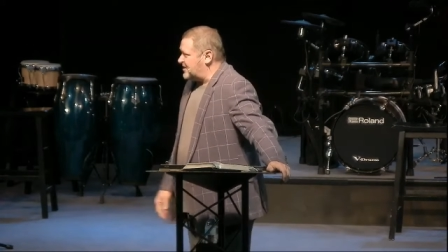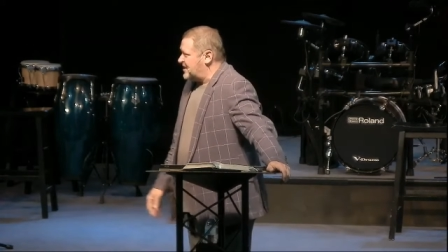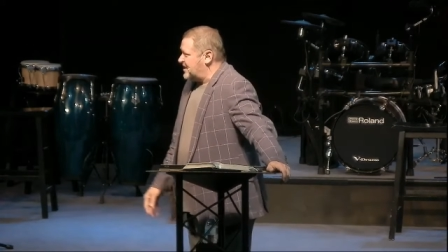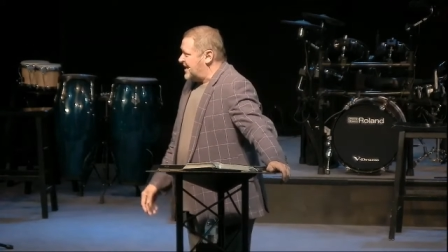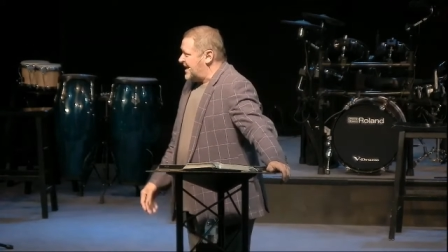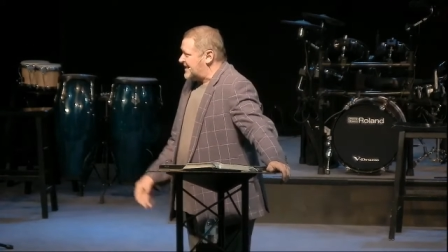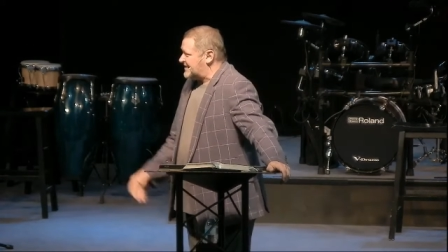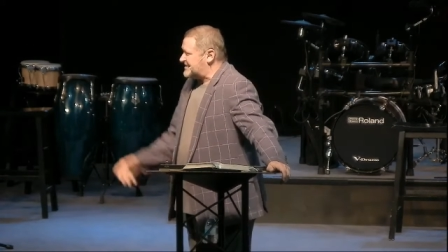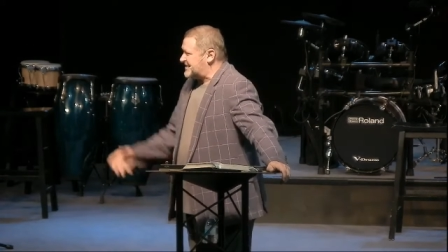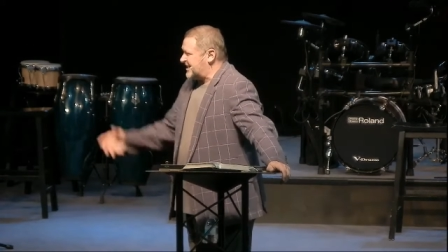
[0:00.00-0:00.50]

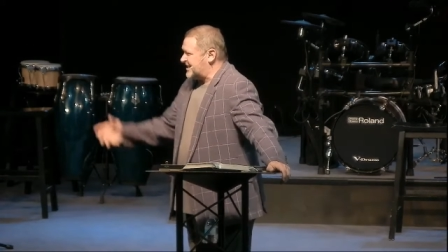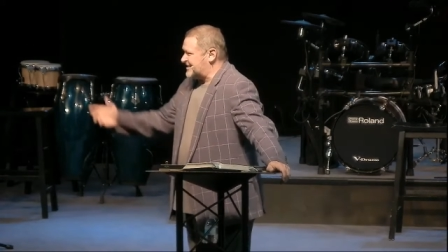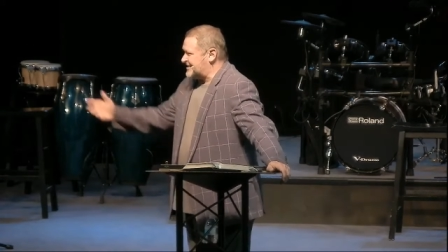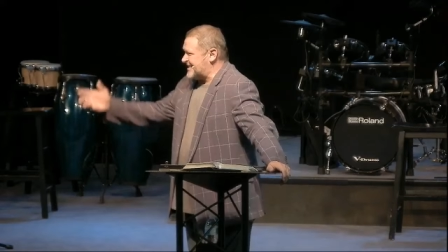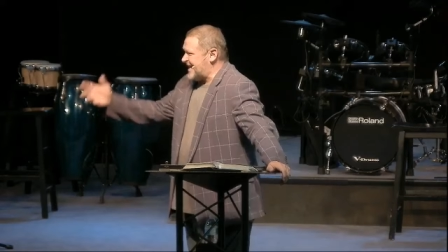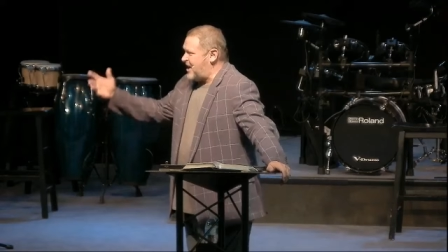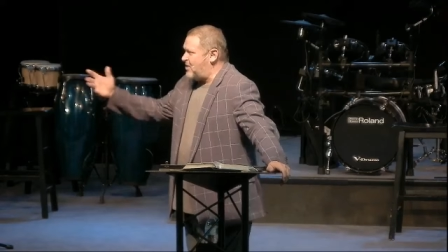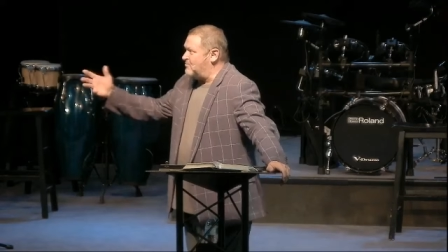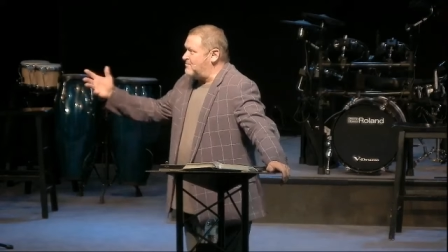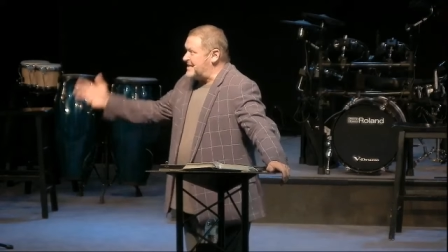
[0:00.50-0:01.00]
and tell us
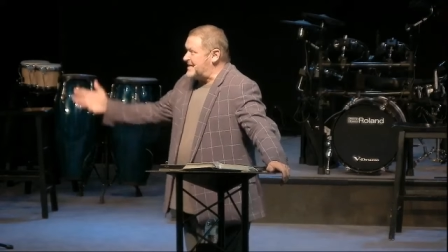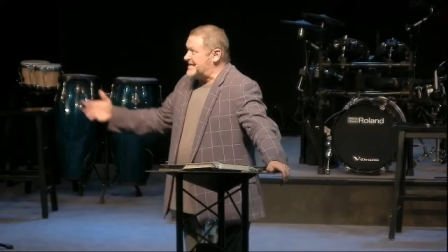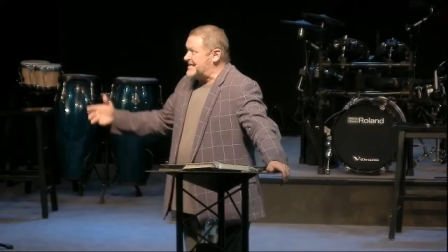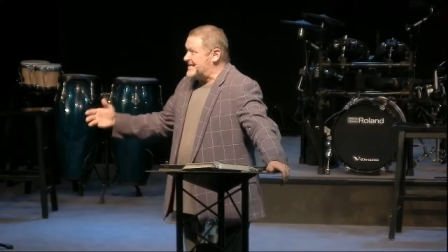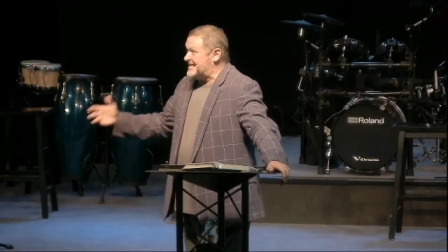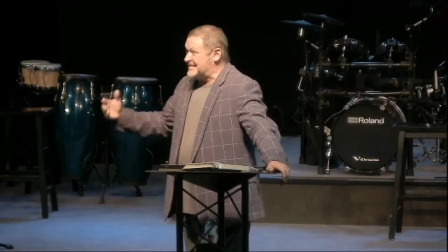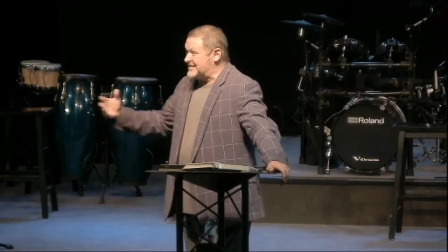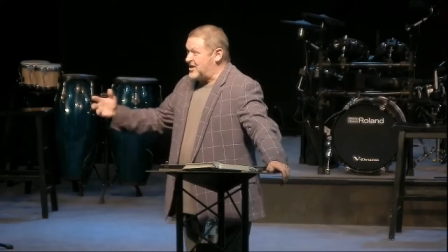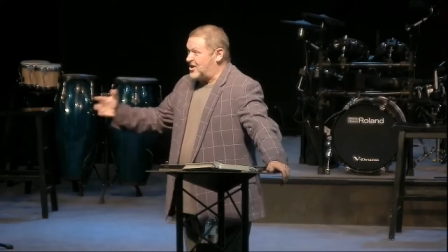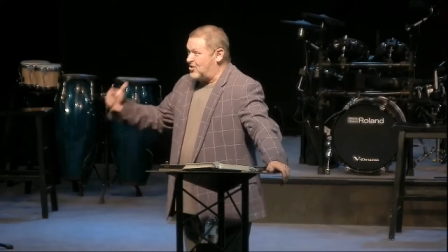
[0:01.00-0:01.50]
how many
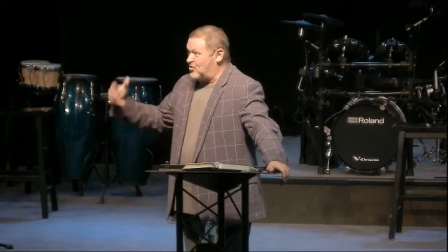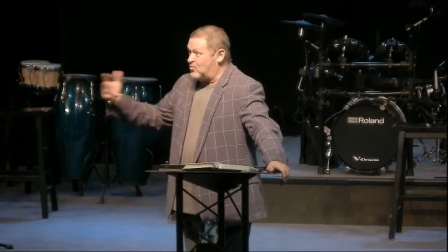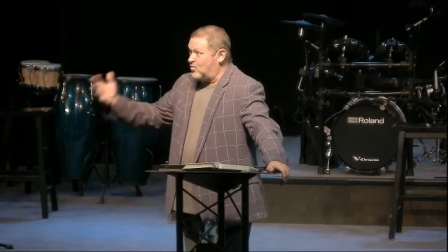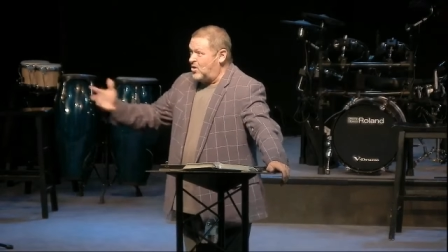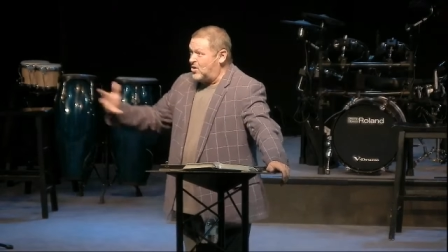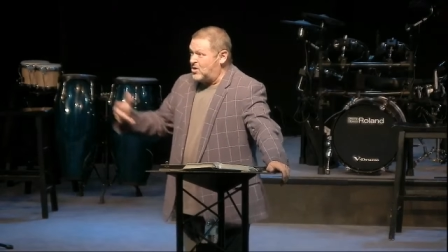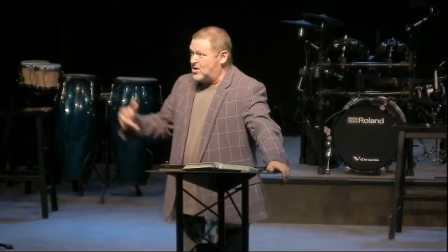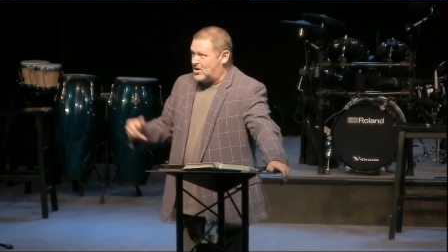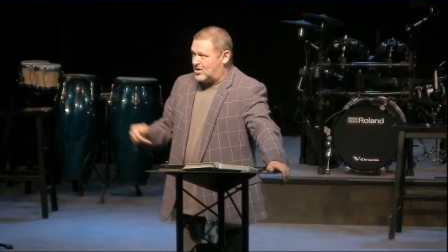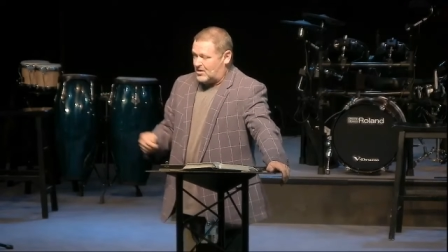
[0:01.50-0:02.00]
there
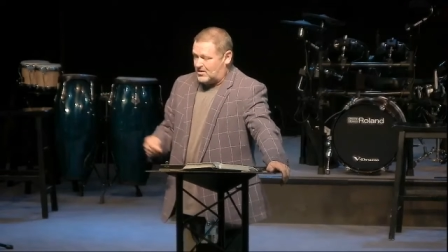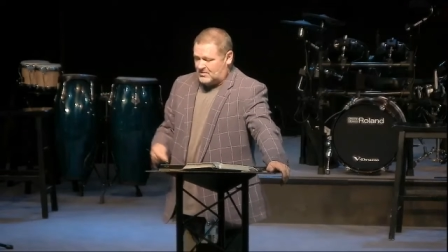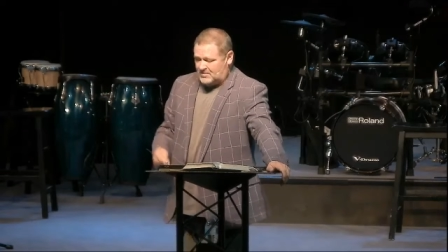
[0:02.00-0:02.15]
were?